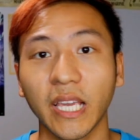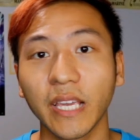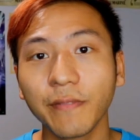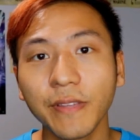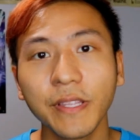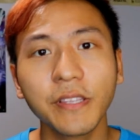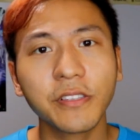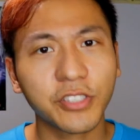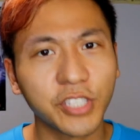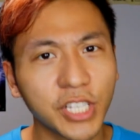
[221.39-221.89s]

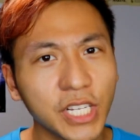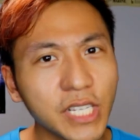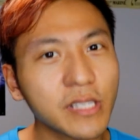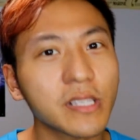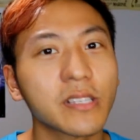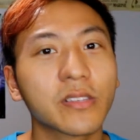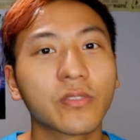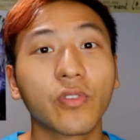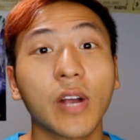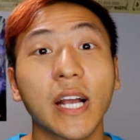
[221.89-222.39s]
Even
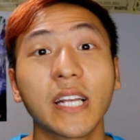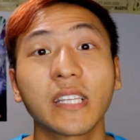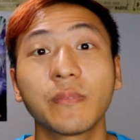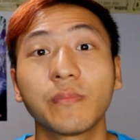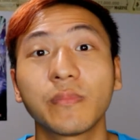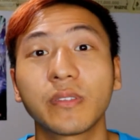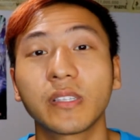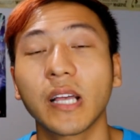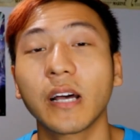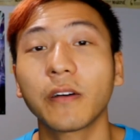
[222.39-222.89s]
Jesus Christ
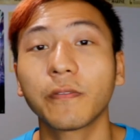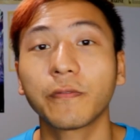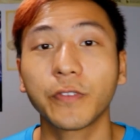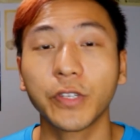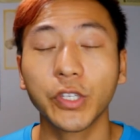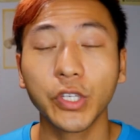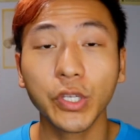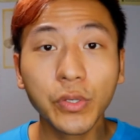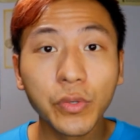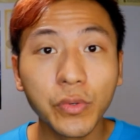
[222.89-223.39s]
himself
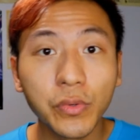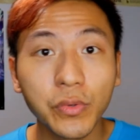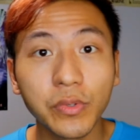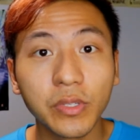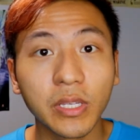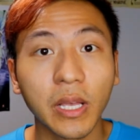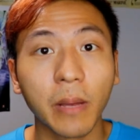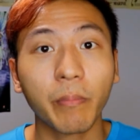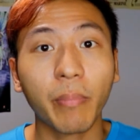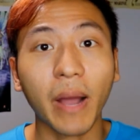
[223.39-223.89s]

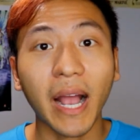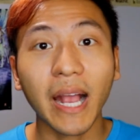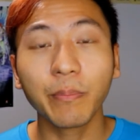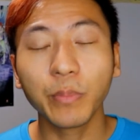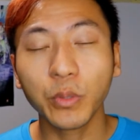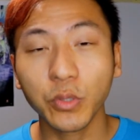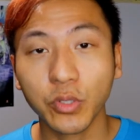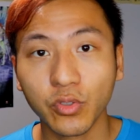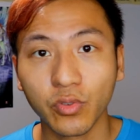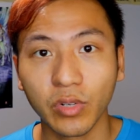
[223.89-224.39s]
used
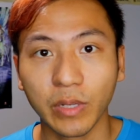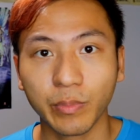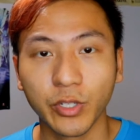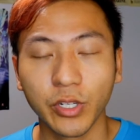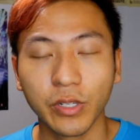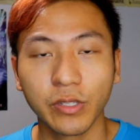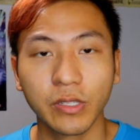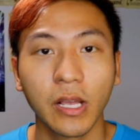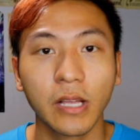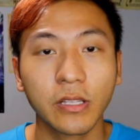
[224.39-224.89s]
Bible
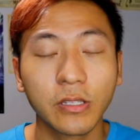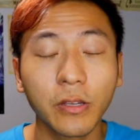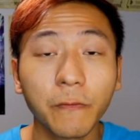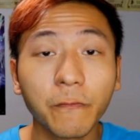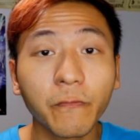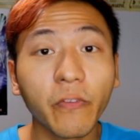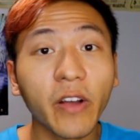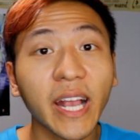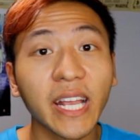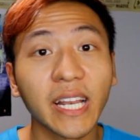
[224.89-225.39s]
scriptures to
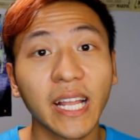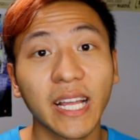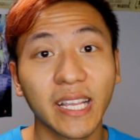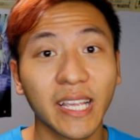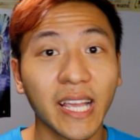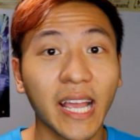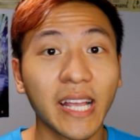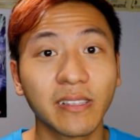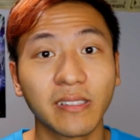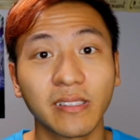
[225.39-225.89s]
fight
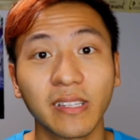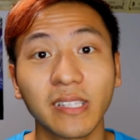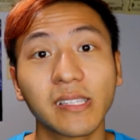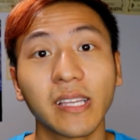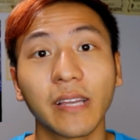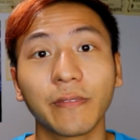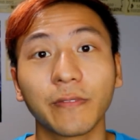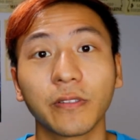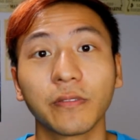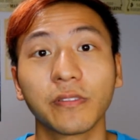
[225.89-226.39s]
against the
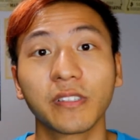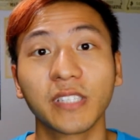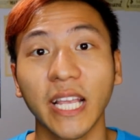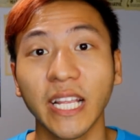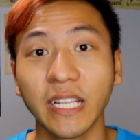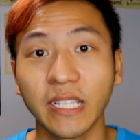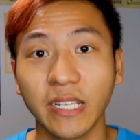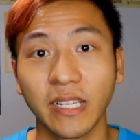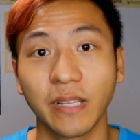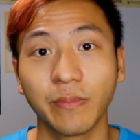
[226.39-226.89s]
devil,
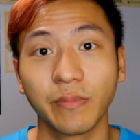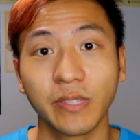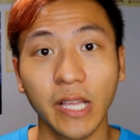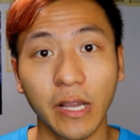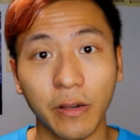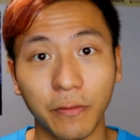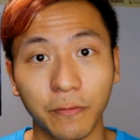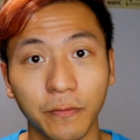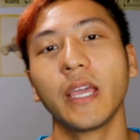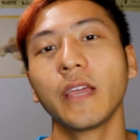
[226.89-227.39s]
Satan
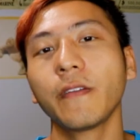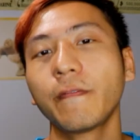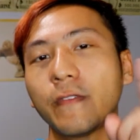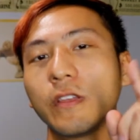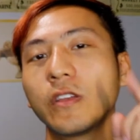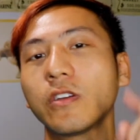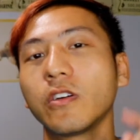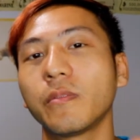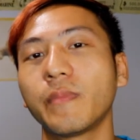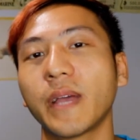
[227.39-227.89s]
himself. If
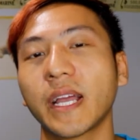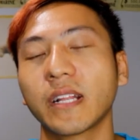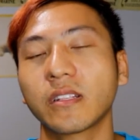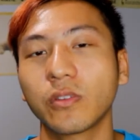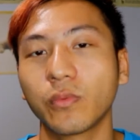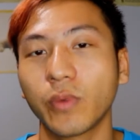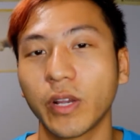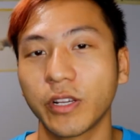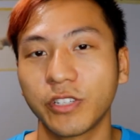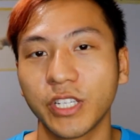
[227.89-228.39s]
you go back
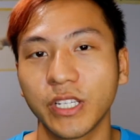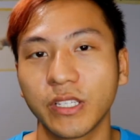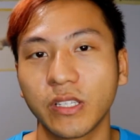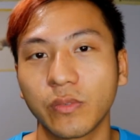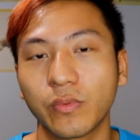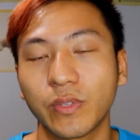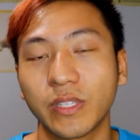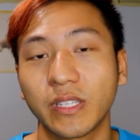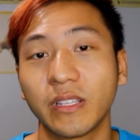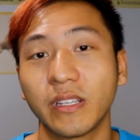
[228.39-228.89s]
to where
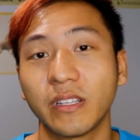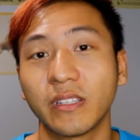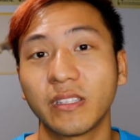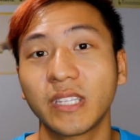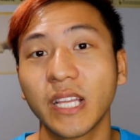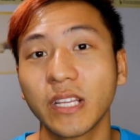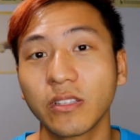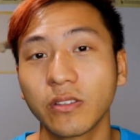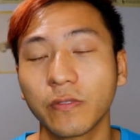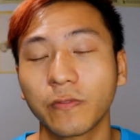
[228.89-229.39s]
Jesus was in the
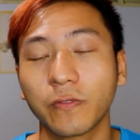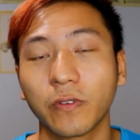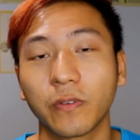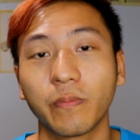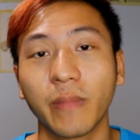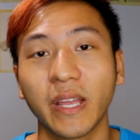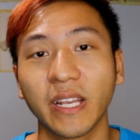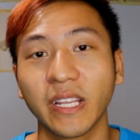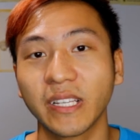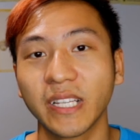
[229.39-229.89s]
desert for
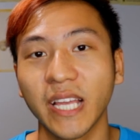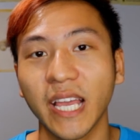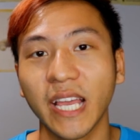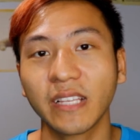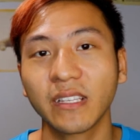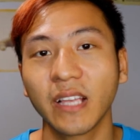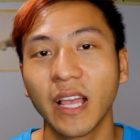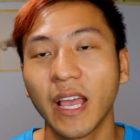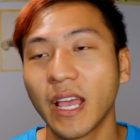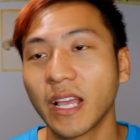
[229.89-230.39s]
many
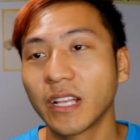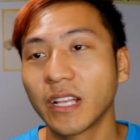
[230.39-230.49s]
days,